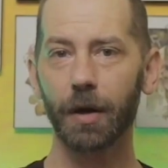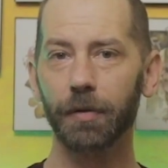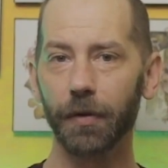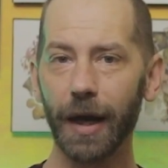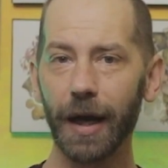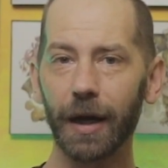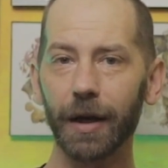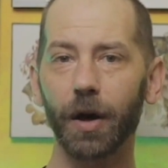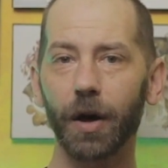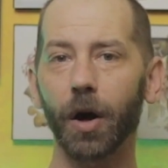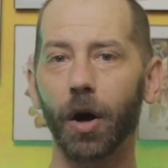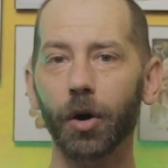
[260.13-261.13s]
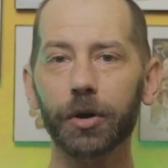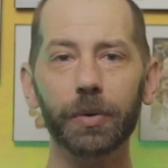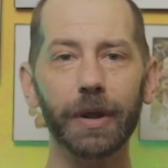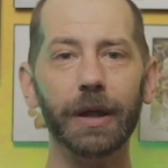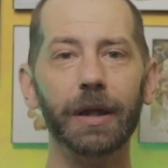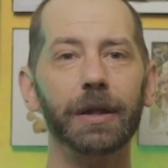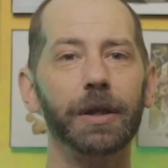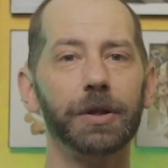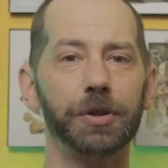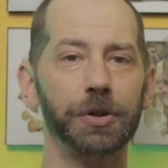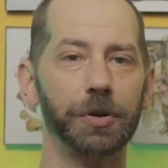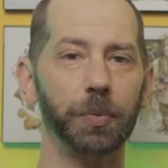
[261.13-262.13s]
For that, all you need
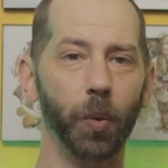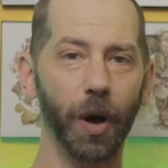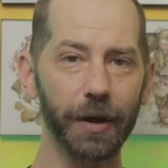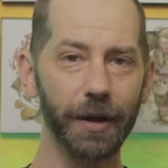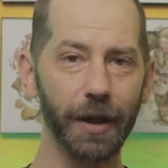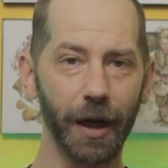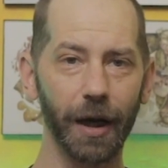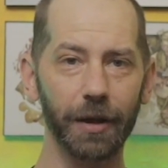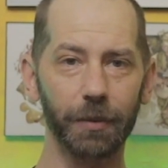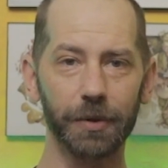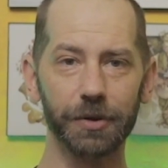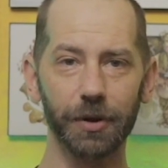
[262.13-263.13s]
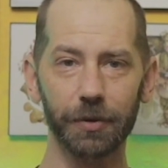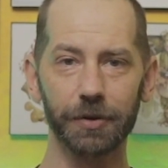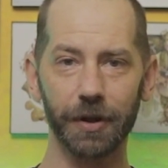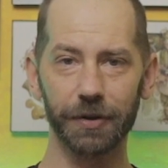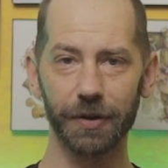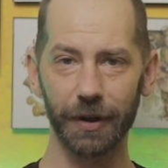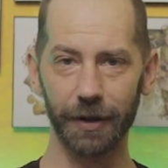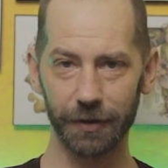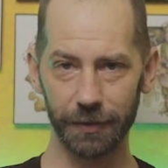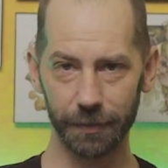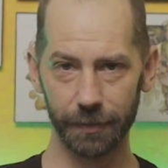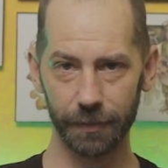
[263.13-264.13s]
is just 1 die that results in a
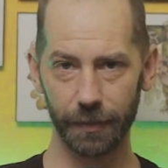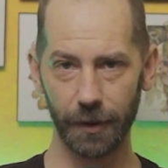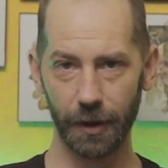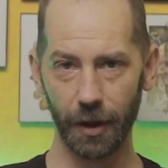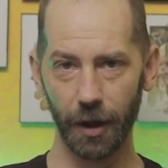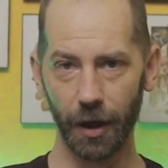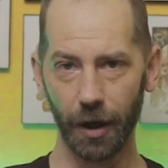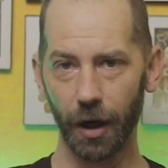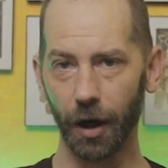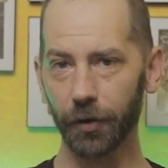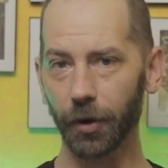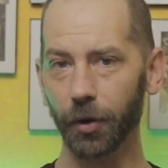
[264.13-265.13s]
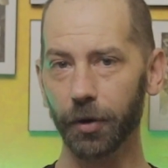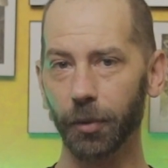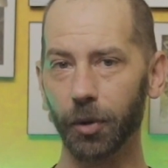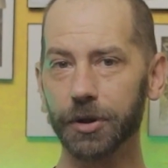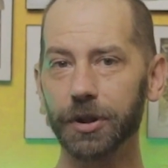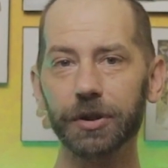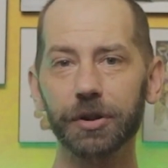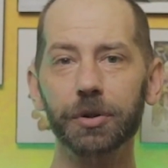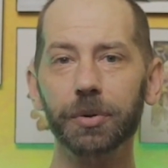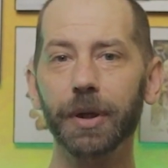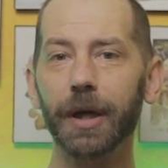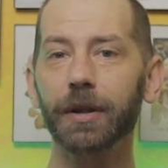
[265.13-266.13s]
6. Although the more 6s
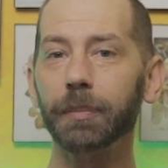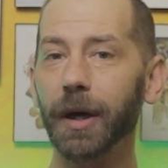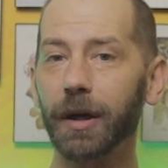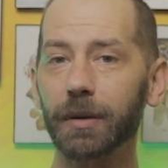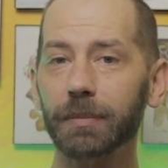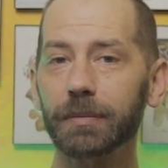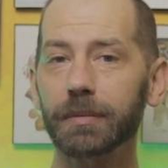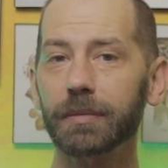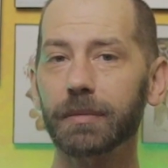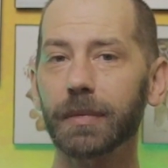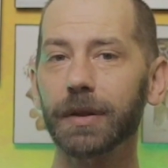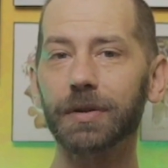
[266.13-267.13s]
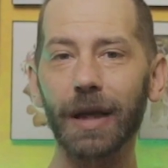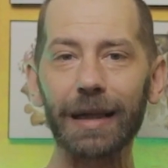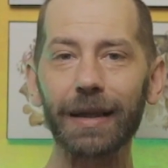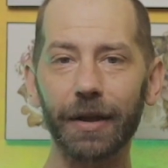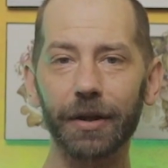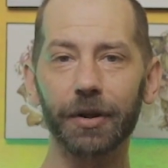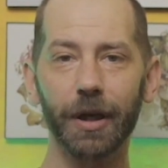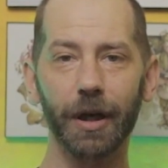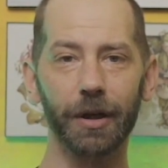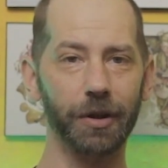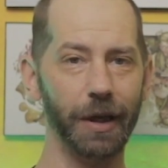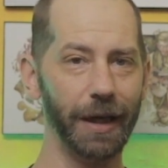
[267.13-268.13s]
you get, the better. It's likely that your
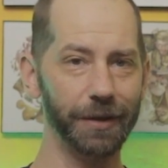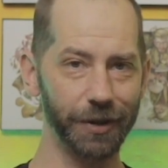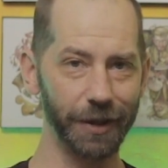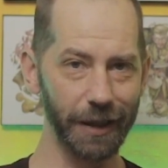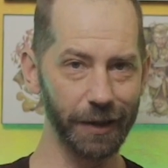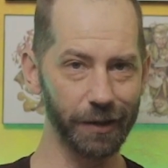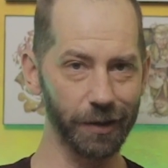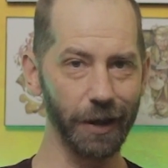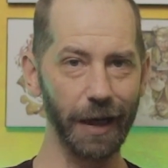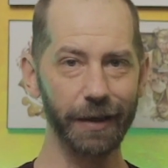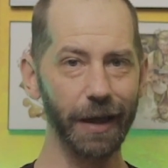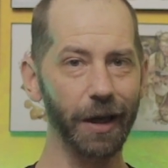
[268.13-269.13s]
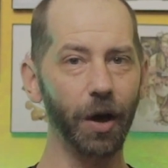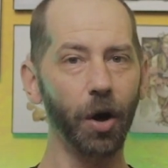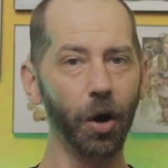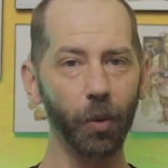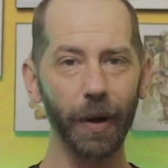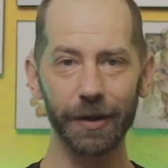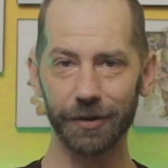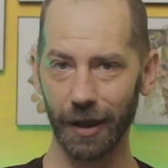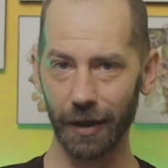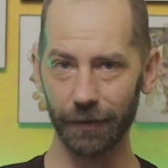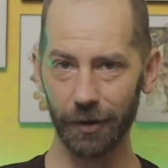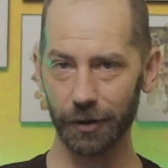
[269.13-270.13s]
character has gear and they always
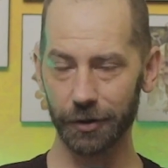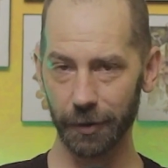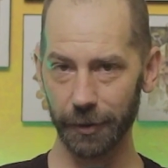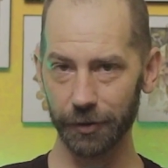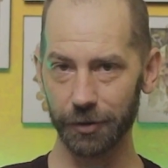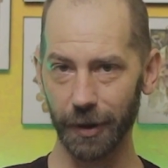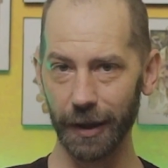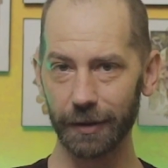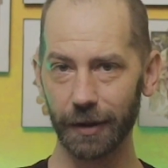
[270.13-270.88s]
have their attributes, right?